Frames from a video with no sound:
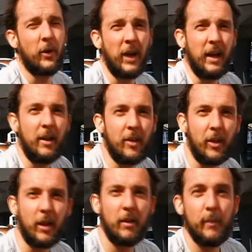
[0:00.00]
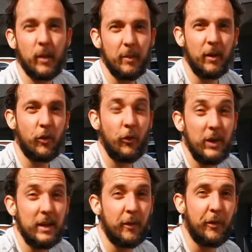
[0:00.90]
Okay, so there seems to be
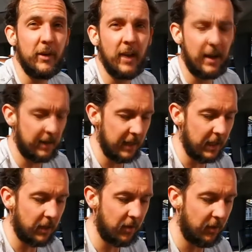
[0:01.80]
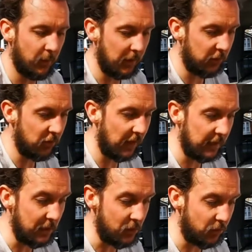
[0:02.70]
three different techniques which let
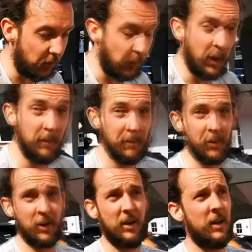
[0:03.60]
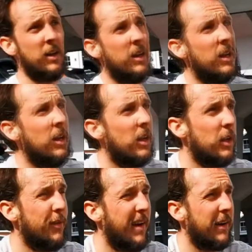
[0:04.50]
you use your arms.
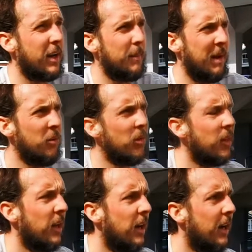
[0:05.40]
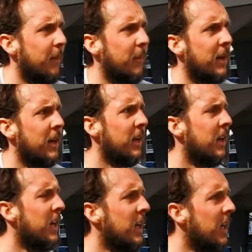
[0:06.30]
Varying amounts.
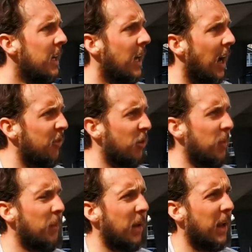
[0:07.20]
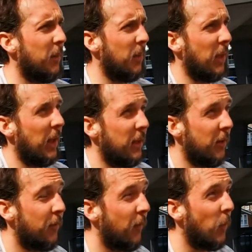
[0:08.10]
I've just been playing with it, and
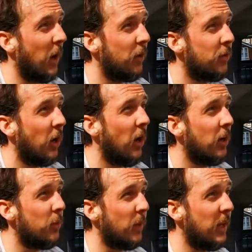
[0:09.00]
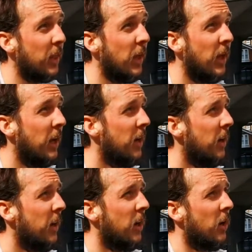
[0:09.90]
what I started with
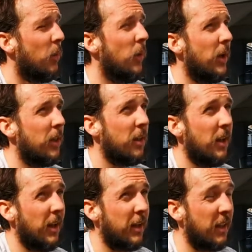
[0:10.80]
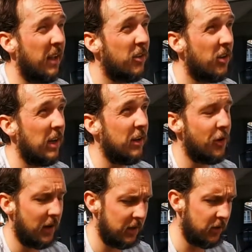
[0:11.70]
was essentially
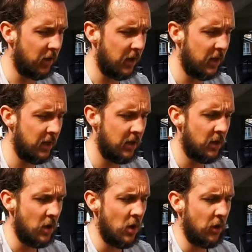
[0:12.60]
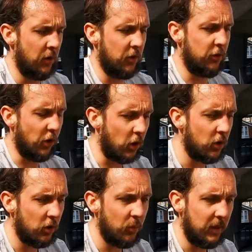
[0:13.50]
trying to
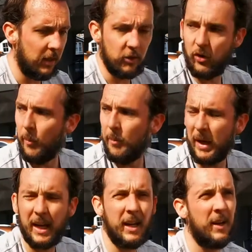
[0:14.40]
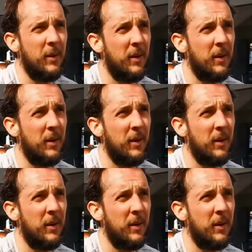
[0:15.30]
juggle while jumping.